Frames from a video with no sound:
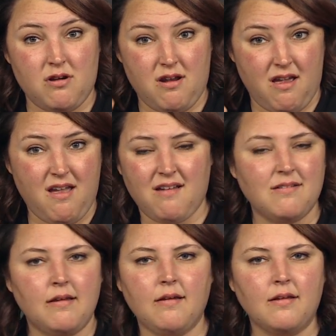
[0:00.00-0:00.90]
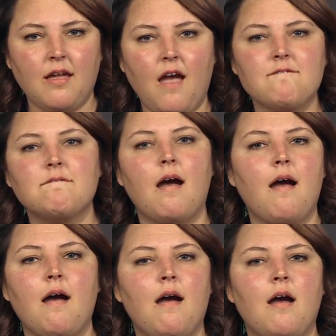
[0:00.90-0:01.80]
and Hyatt is not anywhere in
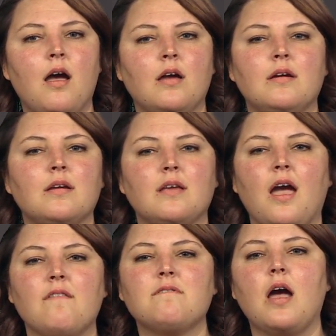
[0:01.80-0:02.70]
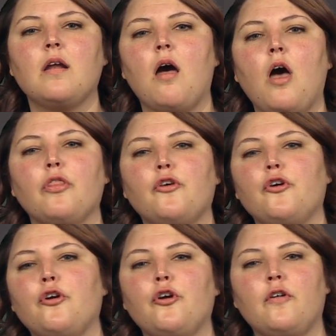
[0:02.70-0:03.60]
the file name, but it's
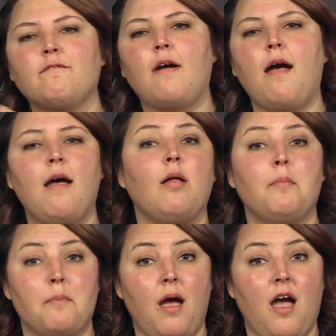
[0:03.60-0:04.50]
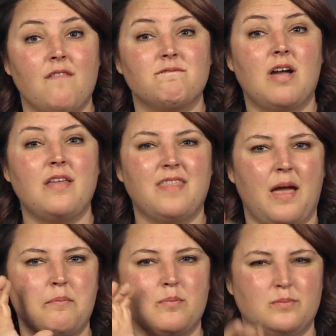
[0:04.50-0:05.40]
come up with it anyway because I
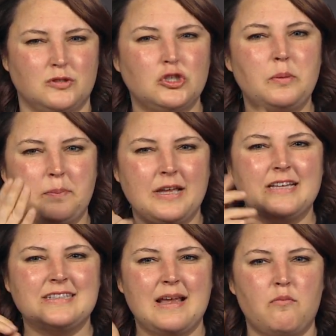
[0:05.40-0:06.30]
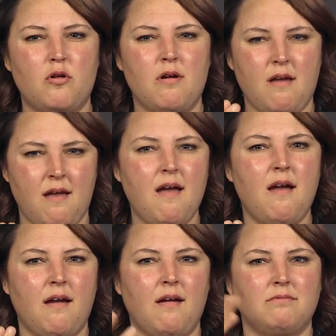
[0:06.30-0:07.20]
put a tag on it. So
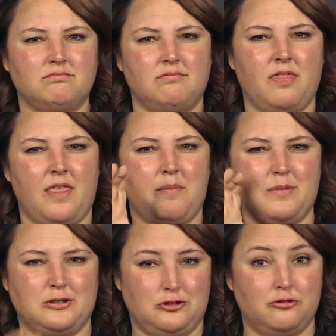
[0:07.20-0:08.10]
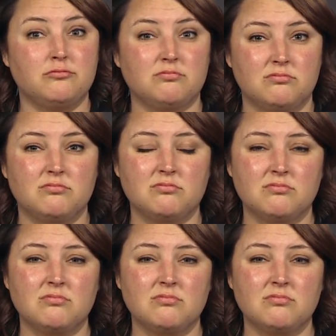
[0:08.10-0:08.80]
that helps me find that picture.